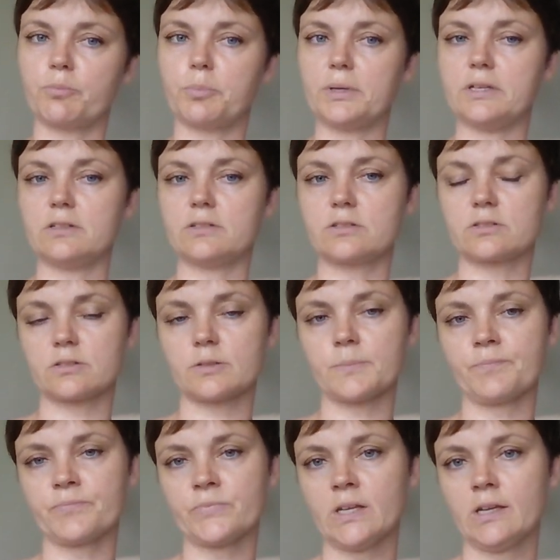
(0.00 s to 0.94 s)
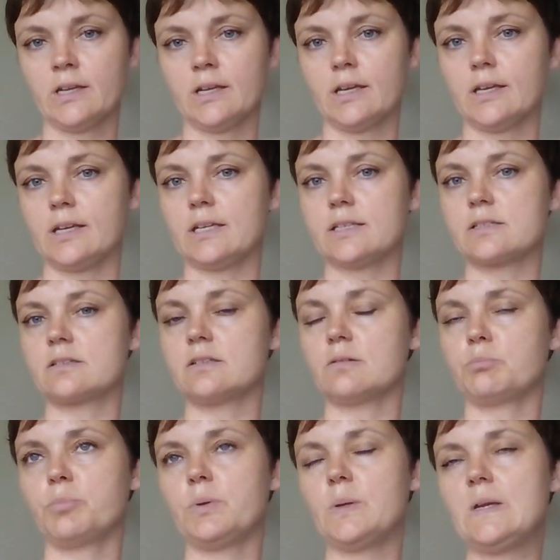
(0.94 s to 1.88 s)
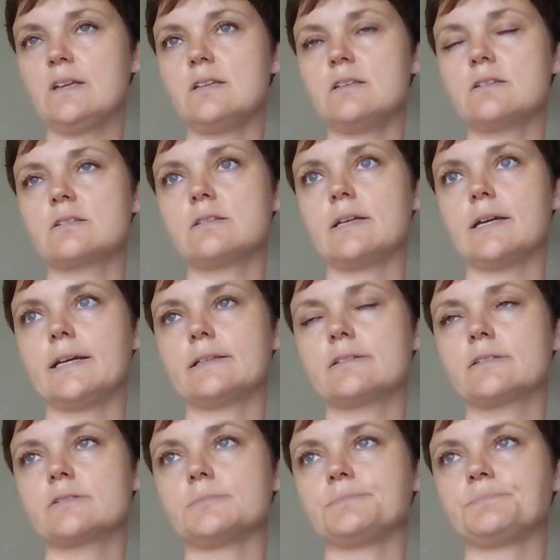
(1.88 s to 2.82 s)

peace. It's the peace that